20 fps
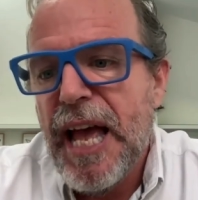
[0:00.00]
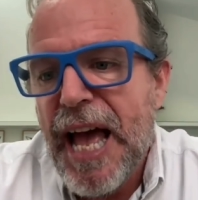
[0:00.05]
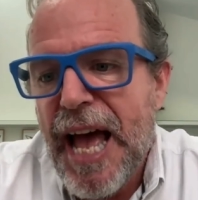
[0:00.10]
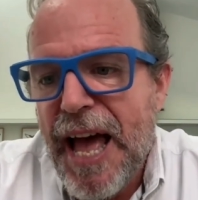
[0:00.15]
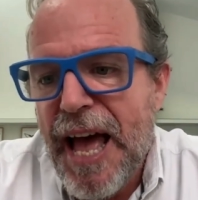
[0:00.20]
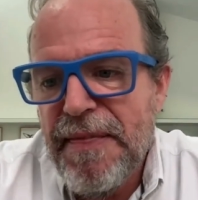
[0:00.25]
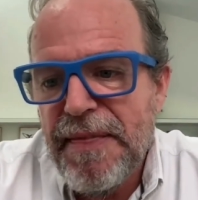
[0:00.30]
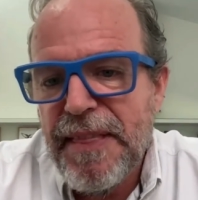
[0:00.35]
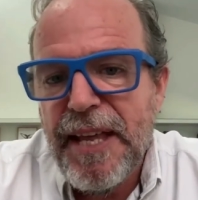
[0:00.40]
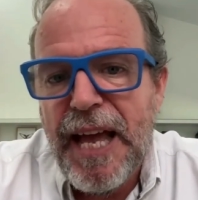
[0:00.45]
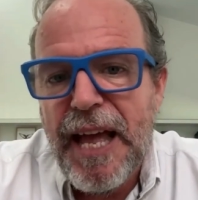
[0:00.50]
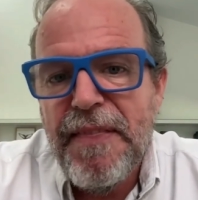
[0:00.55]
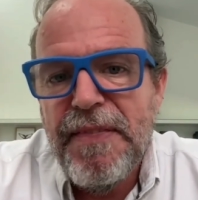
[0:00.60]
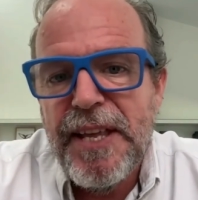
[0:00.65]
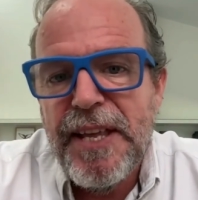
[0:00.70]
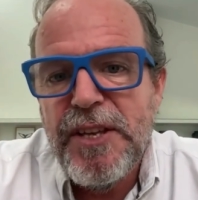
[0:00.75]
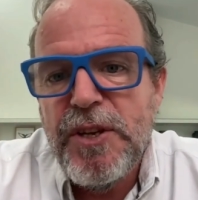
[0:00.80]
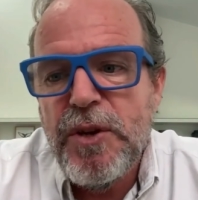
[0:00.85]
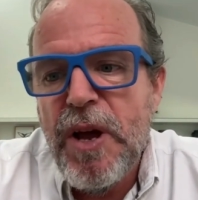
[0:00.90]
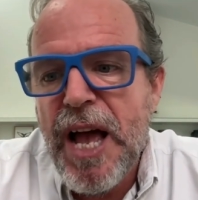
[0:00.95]
And
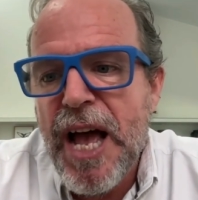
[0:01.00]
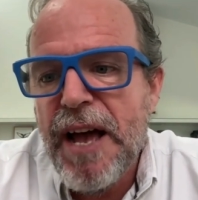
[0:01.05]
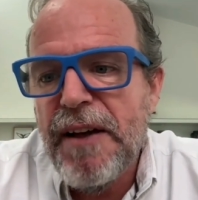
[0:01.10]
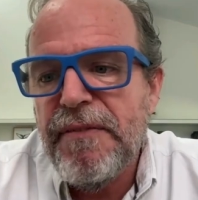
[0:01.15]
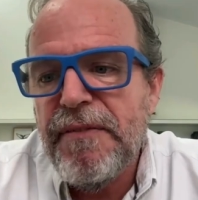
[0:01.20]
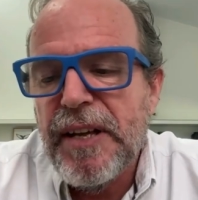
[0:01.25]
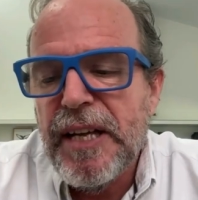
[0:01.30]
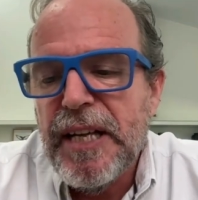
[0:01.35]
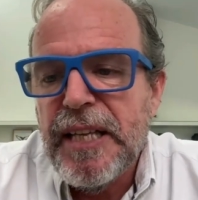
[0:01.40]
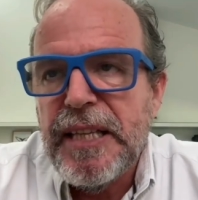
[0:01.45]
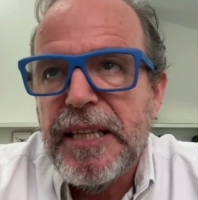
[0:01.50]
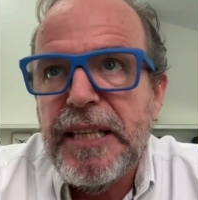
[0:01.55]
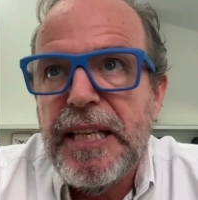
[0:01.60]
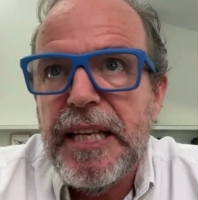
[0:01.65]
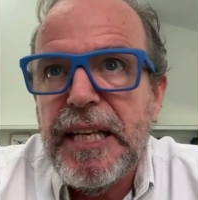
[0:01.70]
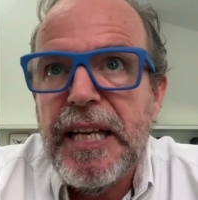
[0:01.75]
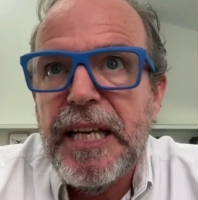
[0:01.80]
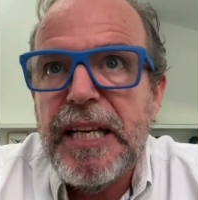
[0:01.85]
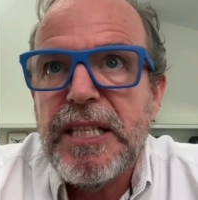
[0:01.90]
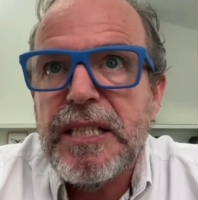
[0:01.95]
then you have the
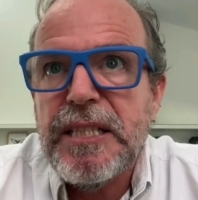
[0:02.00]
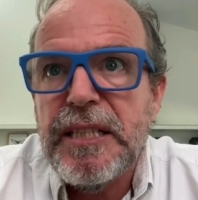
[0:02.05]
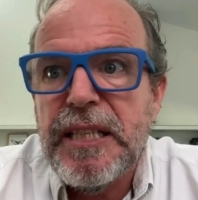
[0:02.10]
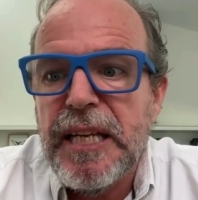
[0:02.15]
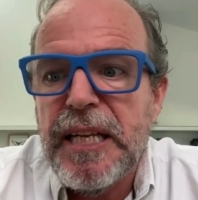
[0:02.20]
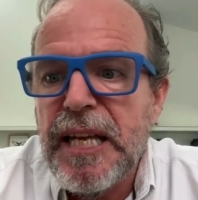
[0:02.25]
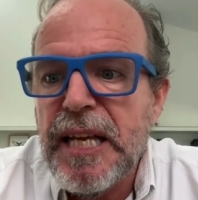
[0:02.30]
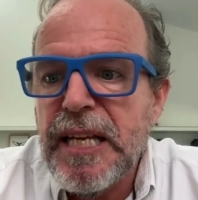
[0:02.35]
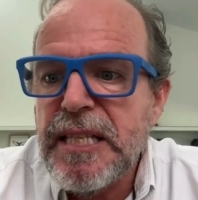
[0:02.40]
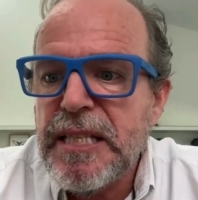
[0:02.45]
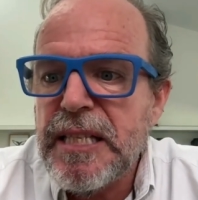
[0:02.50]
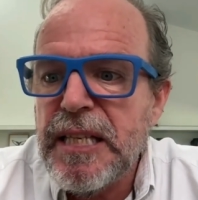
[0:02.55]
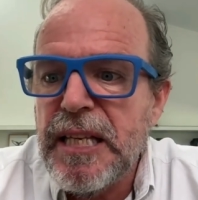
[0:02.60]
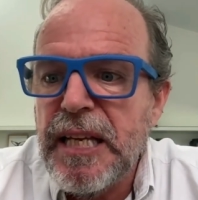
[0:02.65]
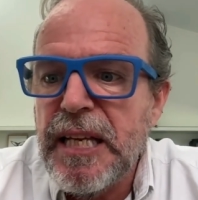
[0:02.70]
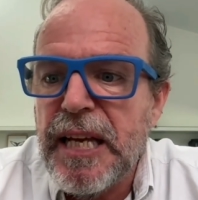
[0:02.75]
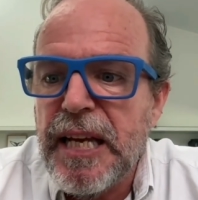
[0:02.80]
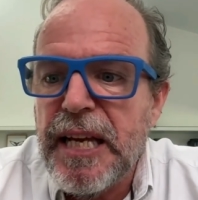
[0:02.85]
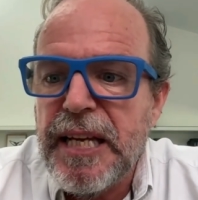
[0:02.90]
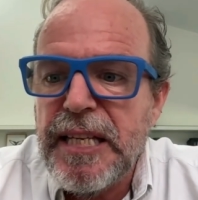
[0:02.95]
next
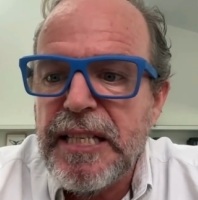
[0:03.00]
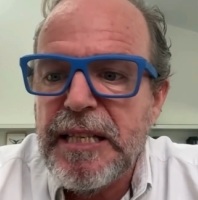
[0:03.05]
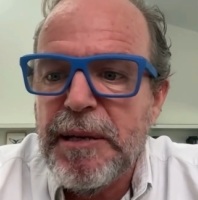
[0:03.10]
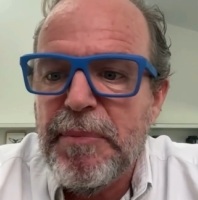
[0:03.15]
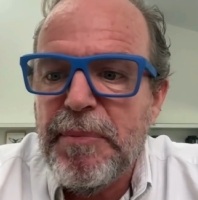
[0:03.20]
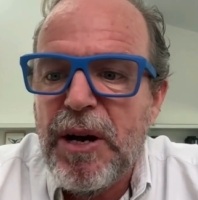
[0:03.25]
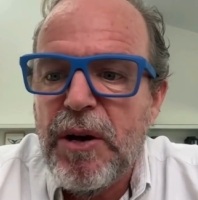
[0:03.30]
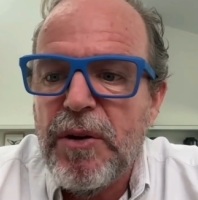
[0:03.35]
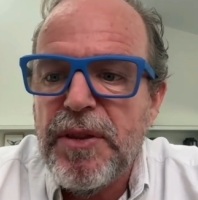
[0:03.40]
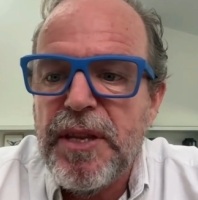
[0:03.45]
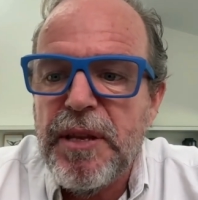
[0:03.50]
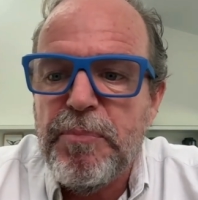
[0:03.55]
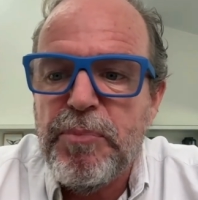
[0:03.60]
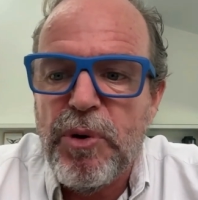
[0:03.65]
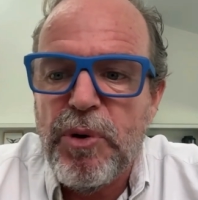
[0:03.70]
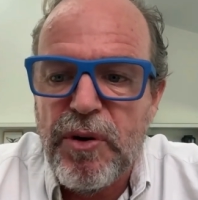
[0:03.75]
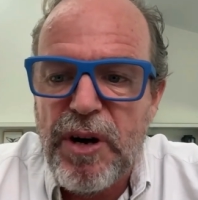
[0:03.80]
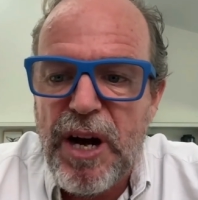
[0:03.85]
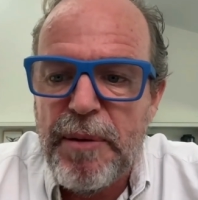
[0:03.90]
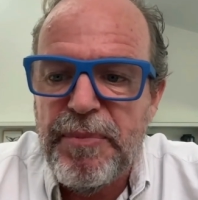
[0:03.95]
thing. It is about the
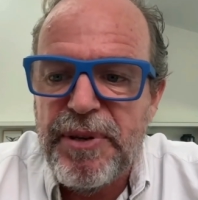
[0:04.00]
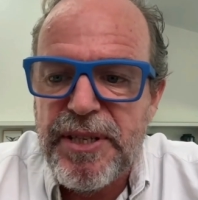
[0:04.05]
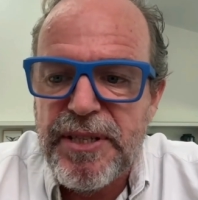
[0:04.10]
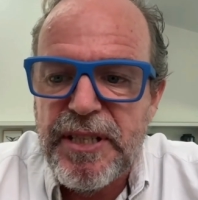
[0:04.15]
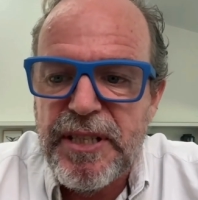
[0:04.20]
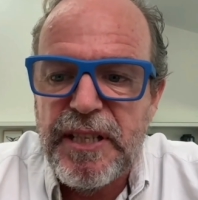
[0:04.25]
programmers, the